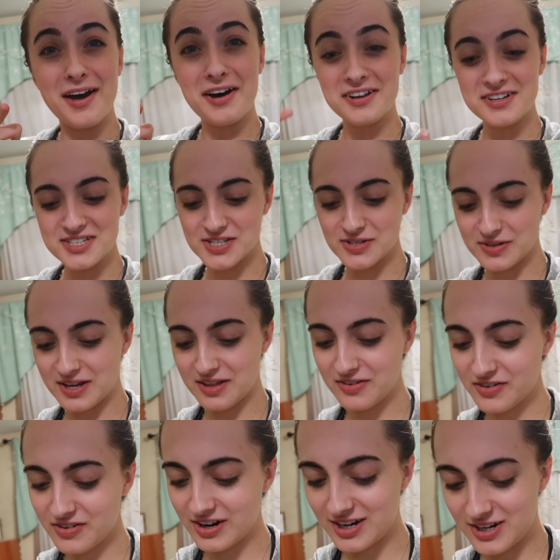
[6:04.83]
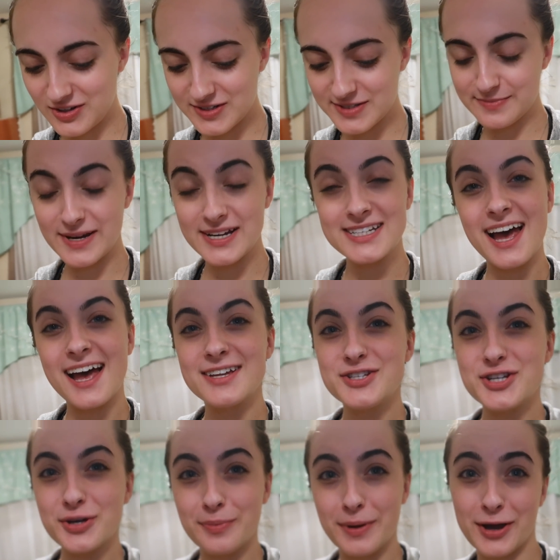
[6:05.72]
Also, another great news, my
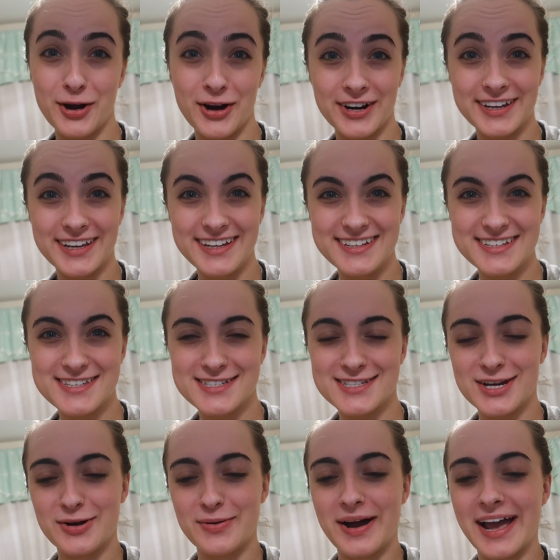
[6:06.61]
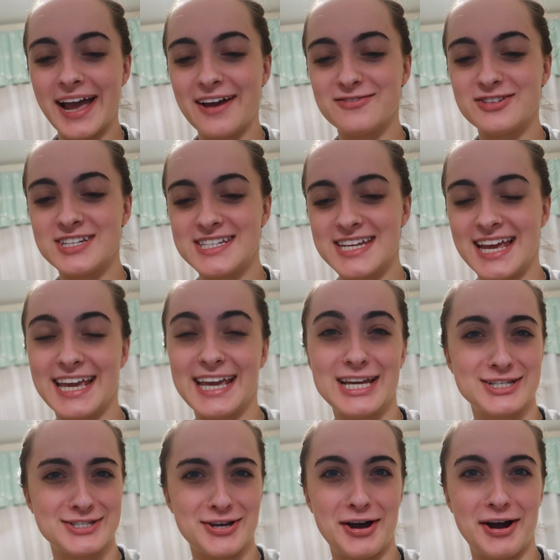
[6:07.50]
dad took my car keys, so I have to take
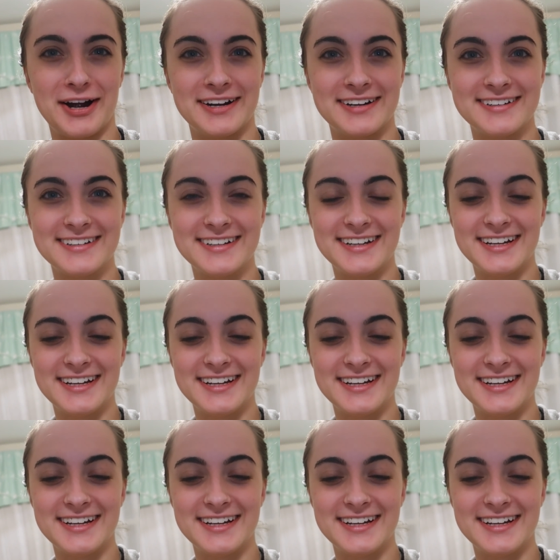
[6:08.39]
his car,